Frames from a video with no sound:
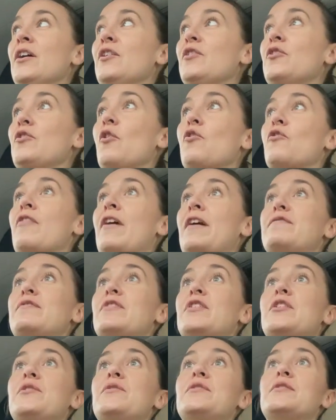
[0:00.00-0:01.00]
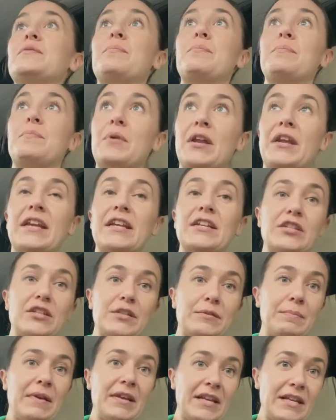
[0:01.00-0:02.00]
not great views, but it
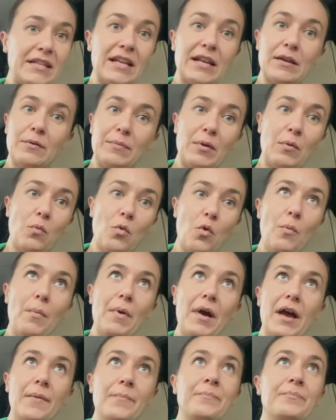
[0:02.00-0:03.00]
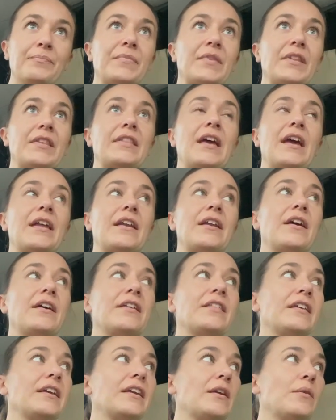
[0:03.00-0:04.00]
does mean it's a little bit warmer than I
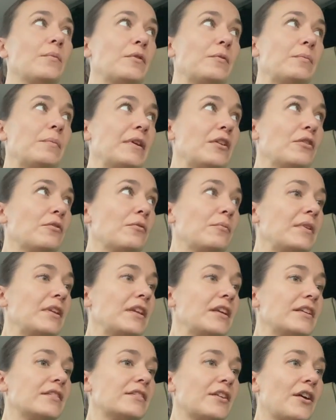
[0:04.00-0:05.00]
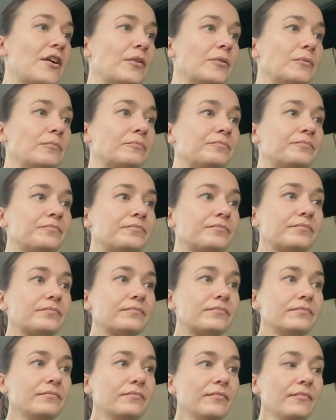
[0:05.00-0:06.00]
think it would be normally. So
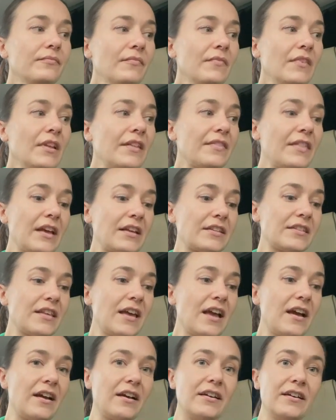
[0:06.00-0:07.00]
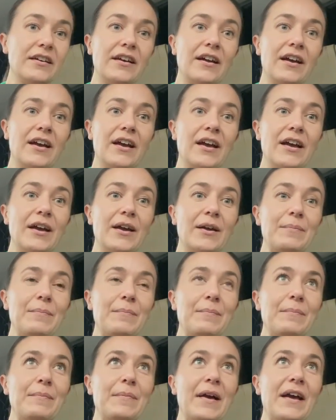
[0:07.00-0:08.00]
that's that.
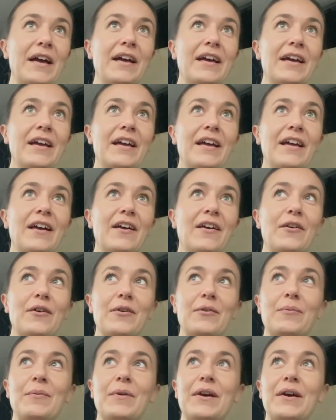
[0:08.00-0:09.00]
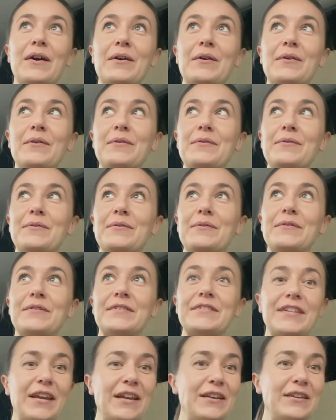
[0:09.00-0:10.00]
I will
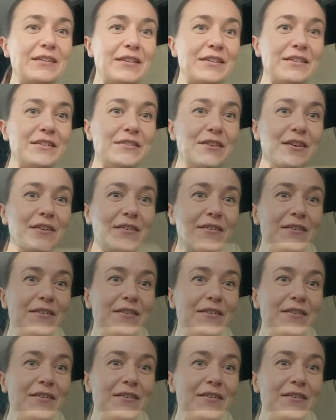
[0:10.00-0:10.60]
take you to the start